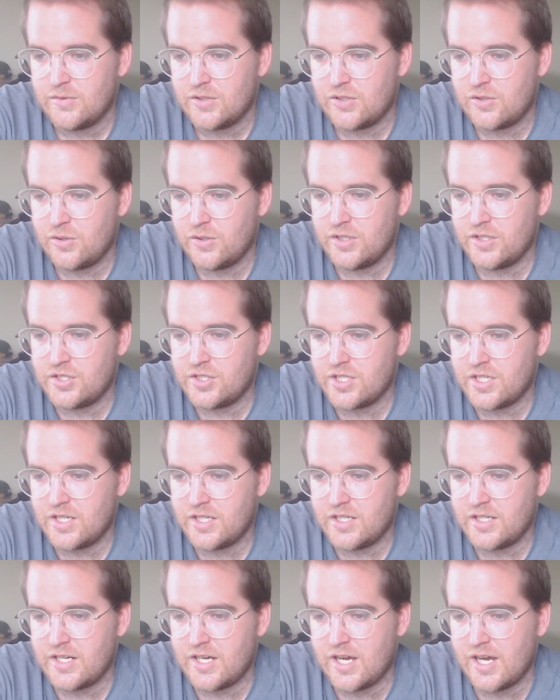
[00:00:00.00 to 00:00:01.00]
Cord
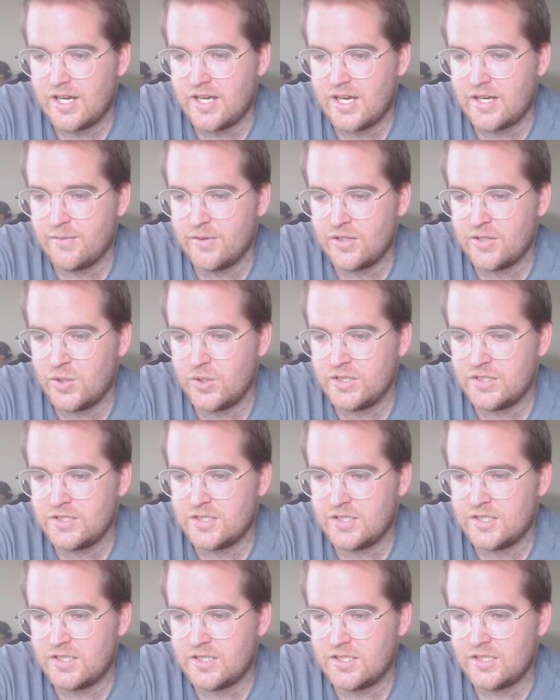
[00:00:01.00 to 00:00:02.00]
shine, yeah. McCord's
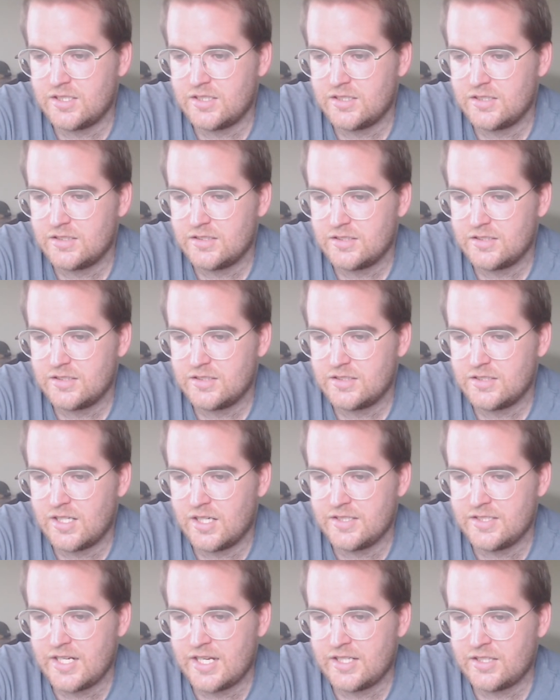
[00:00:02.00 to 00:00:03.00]
a
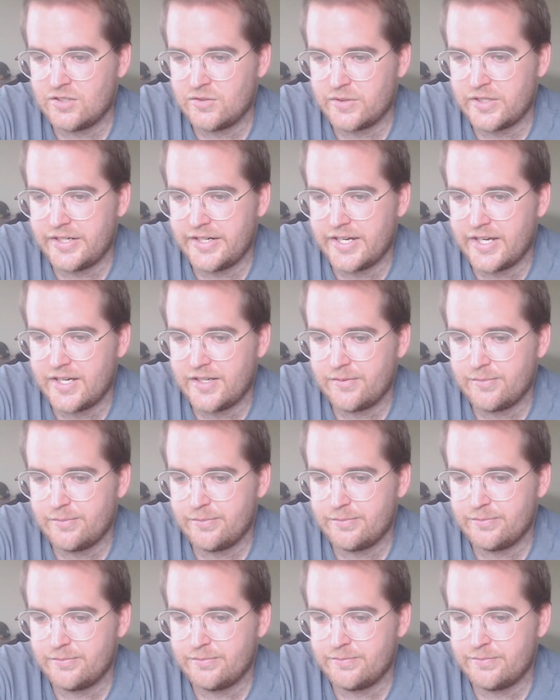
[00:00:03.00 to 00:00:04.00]
day 3 guy,
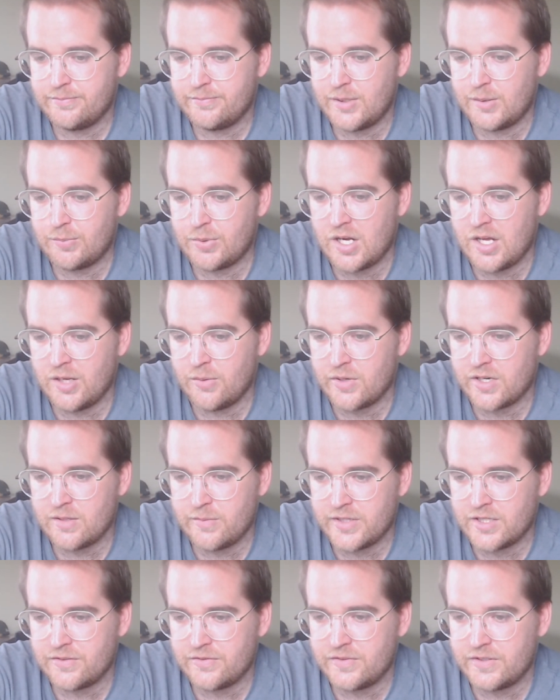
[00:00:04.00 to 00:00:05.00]
but probably one of the
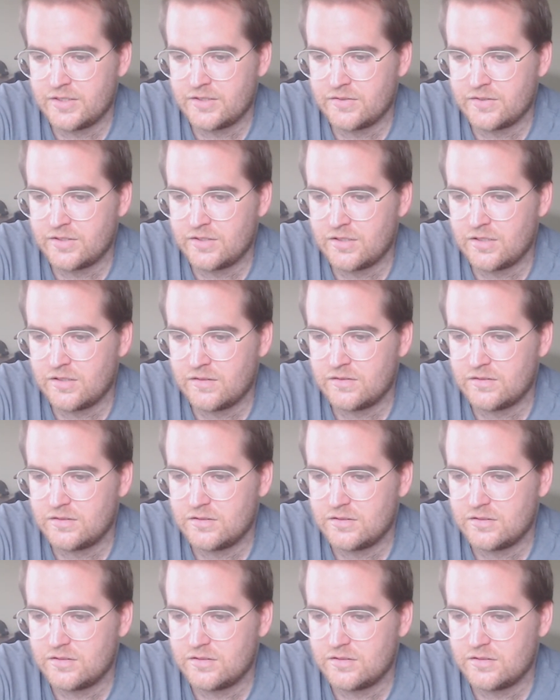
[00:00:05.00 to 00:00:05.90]
better fits for the Dolphins.